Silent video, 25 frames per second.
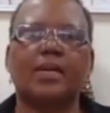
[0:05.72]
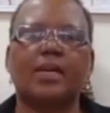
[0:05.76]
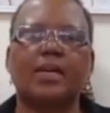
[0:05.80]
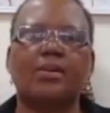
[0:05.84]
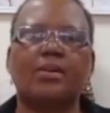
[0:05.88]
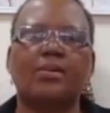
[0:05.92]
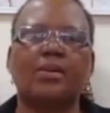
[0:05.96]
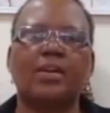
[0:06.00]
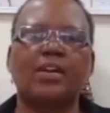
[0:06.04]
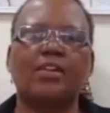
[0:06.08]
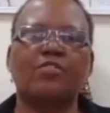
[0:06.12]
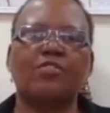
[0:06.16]

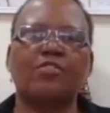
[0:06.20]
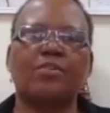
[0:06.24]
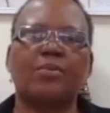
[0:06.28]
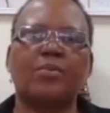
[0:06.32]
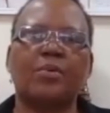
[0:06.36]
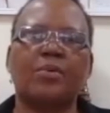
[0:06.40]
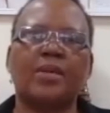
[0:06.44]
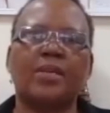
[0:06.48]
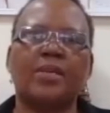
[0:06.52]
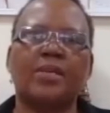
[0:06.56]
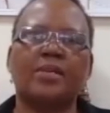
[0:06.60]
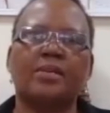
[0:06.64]
Hello
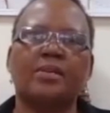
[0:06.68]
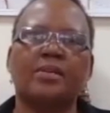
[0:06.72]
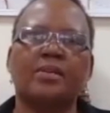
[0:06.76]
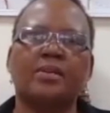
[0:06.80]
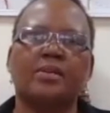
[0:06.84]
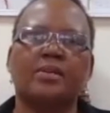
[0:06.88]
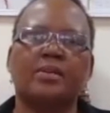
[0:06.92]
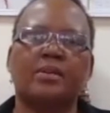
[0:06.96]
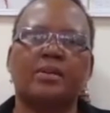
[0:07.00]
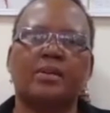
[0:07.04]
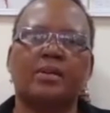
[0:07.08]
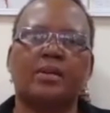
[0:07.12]
everyone,
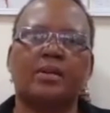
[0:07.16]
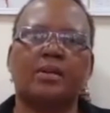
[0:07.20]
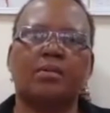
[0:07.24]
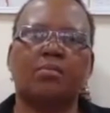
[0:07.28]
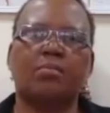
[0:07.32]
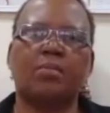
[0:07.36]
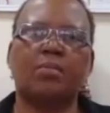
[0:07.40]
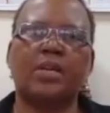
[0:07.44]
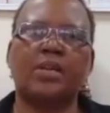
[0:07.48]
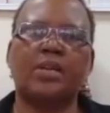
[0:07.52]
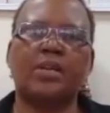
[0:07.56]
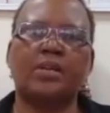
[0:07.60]

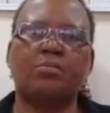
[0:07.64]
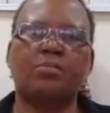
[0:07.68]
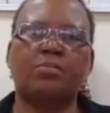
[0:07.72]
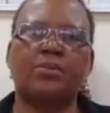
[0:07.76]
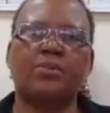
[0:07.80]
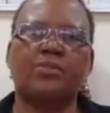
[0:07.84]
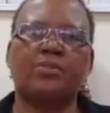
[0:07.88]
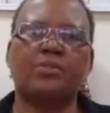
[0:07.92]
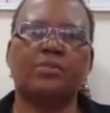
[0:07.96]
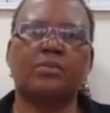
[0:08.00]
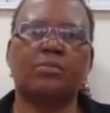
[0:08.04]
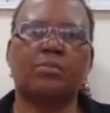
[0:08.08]
my name
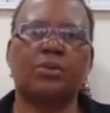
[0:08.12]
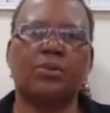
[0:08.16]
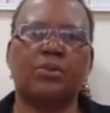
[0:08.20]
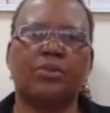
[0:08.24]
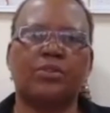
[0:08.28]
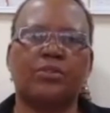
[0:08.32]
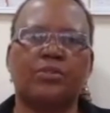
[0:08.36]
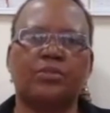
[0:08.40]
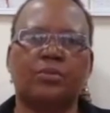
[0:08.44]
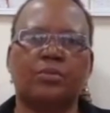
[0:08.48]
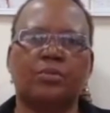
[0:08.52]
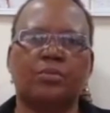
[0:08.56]
is
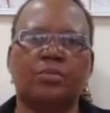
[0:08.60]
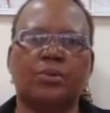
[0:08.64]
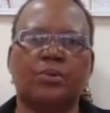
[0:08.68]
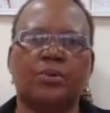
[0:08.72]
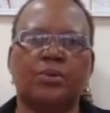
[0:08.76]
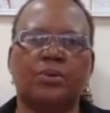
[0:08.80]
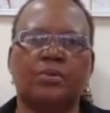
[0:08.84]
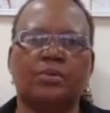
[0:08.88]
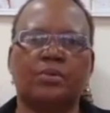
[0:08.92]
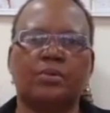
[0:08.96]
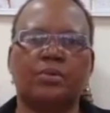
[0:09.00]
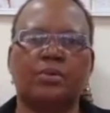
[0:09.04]
Siboniso
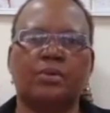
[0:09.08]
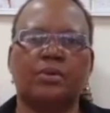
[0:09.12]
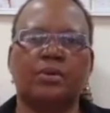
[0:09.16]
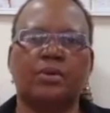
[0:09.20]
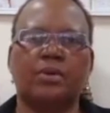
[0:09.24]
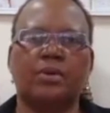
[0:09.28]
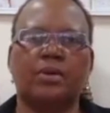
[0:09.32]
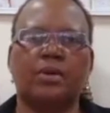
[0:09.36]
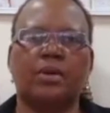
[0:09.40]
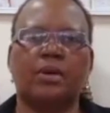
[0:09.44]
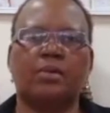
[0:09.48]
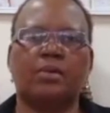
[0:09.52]
Moyo.
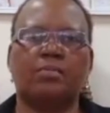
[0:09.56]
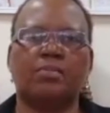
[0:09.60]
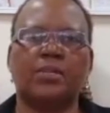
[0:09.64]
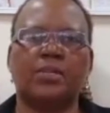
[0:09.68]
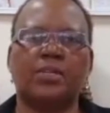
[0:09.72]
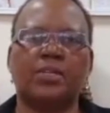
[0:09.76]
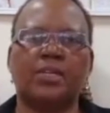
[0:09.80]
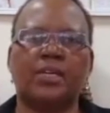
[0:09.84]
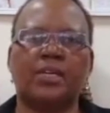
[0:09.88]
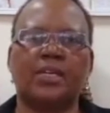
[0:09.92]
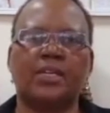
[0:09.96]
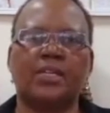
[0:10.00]
I'm
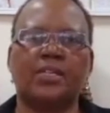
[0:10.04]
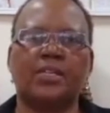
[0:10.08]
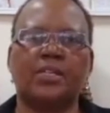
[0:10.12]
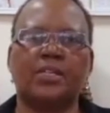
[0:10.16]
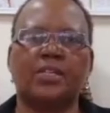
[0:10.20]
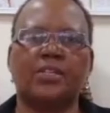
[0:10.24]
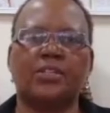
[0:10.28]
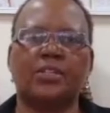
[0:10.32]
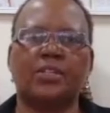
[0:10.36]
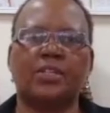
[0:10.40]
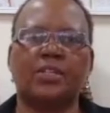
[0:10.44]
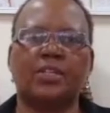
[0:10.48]
the
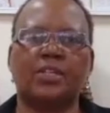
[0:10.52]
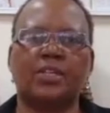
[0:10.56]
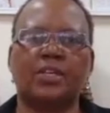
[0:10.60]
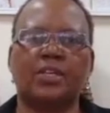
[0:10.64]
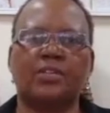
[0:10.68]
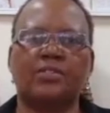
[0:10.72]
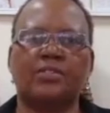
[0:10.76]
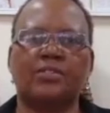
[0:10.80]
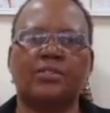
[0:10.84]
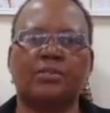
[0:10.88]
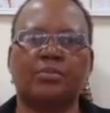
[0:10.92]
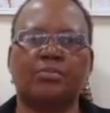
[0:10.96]
Director
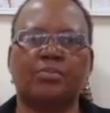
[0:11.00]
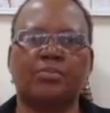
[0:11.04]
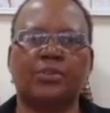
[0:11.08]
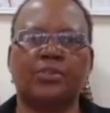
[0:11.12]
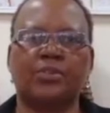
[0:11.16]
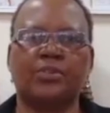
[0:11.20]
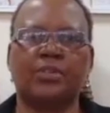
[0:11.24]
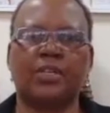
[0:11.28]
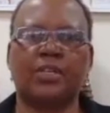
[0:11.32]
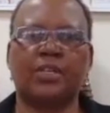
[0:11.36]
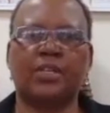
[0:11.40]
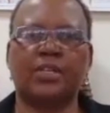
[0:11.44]
General's
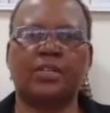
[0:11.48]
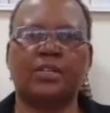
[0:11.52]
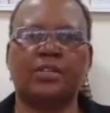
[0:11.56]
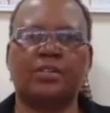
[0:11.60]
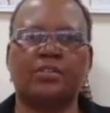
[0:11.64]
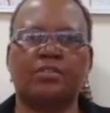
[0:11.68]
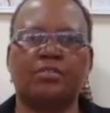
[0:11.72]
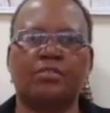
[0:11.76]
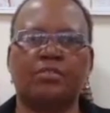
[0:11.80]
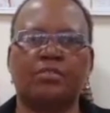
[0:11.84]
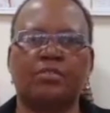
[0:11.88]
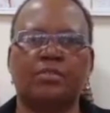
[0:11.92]

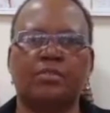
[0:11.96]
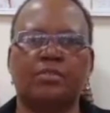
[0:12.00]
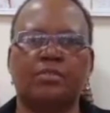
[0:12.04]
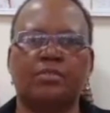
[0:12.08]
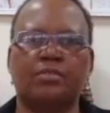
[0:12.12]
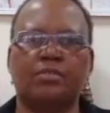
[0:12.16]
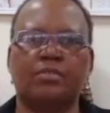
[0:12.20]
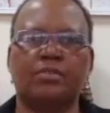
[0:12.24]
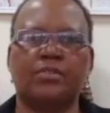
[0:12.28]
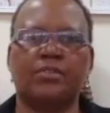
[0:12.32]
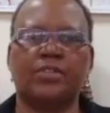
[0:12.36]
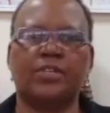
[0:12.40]
representative
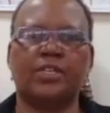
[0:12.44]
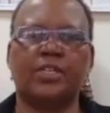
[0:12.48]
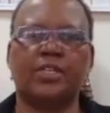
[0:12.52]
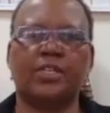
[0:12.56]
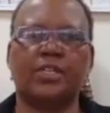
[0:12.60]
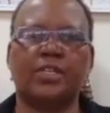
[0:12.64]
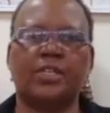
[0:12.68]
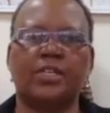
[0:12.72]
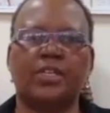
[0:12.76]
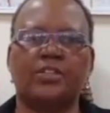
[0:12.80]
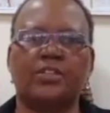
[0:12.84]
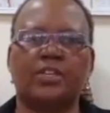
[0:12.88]
for the
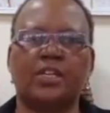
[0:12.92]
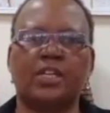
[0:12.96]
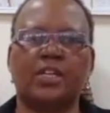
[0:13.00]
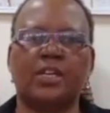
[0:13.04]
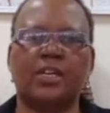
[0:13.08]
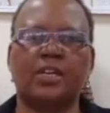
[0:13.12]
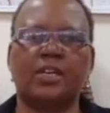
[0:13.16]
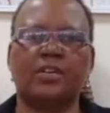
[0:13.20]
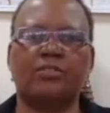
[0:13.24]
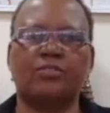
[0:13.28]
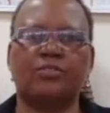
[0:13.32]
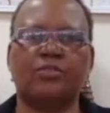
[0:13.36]

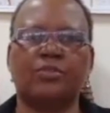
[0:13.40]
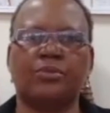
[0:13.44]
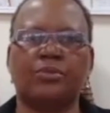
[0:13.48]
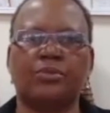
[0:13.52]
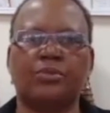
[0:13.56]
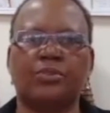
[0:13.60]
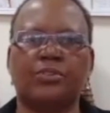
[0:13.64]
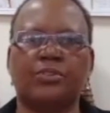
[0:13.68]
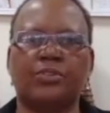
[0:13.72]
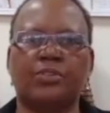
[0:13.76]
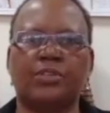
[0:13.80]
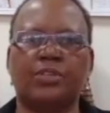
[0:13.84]
International
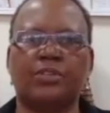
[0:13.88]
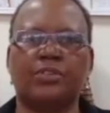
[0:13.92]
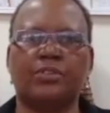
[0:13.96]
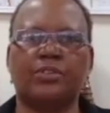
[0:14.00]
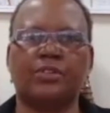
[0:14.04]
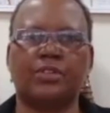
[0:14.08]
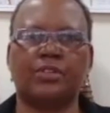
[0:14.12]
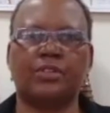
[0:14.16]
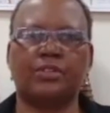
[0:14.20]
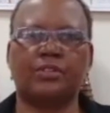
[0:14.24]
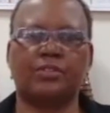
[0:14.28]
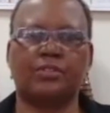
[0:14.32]
Livestock Research
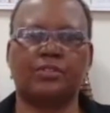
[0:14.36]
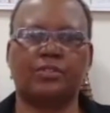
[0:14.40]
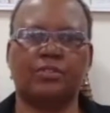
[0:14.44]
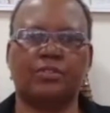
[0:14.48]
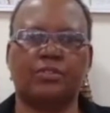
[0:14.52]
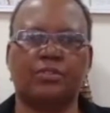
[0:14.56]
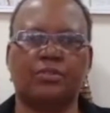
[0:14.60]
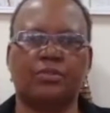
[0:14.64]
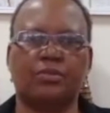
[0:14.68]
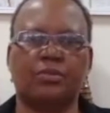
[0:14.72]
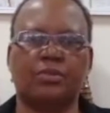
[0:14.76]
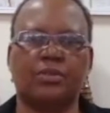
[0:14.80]

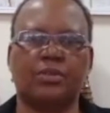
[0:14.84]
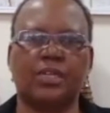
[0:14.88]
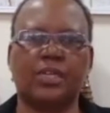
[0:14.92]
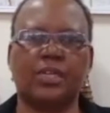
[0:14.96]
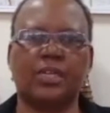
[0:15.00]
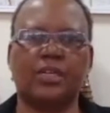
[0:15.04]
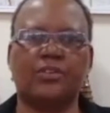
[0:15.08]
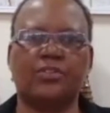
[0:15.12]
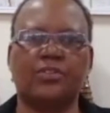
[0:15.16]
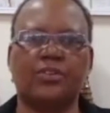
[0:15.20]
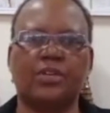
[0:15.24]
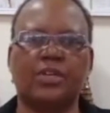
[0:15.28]
Institute,
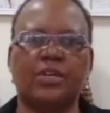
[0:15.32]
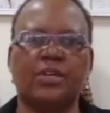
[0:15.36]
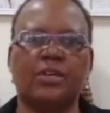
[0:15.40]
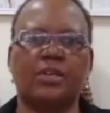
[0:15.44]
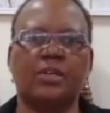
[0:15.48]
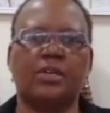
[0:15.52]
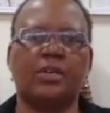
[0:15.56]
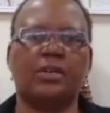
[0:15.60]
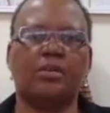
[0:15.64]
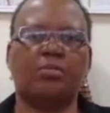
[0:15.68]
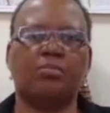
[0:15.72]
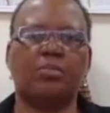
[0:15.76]
ILRI,
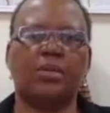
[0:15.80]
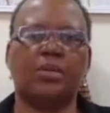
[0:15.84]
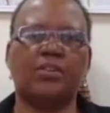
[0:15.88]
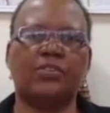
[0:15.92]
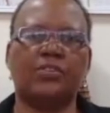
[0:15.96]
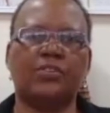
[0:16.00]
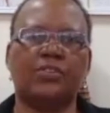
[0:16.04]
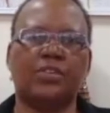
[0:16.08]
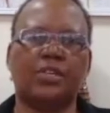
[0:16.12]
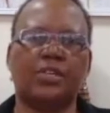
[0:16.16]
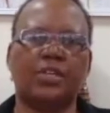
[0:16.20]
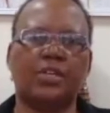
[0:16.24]

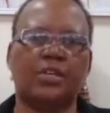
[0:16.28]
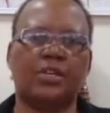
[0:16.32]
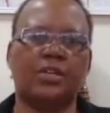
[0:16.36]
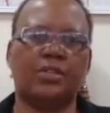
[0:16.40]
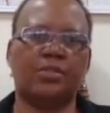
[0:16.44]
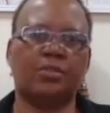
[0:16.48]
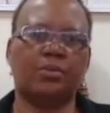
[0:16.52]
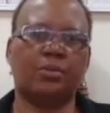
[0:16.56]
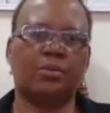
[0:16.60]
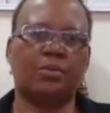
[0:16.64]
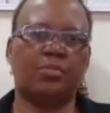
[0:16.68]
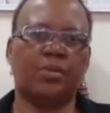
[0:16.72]
based in
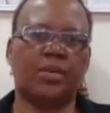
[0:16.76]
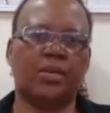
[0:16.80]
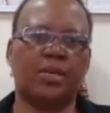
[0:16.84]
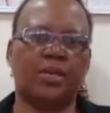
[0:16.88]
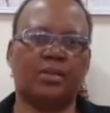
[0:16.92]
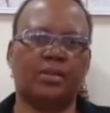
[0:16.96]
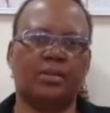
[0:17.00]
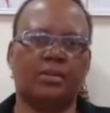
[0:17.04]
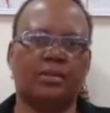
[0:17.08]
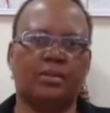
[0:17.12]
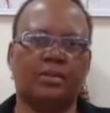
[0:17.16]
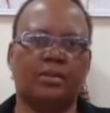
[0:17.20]

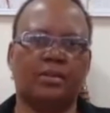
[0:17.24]
Ethiopia.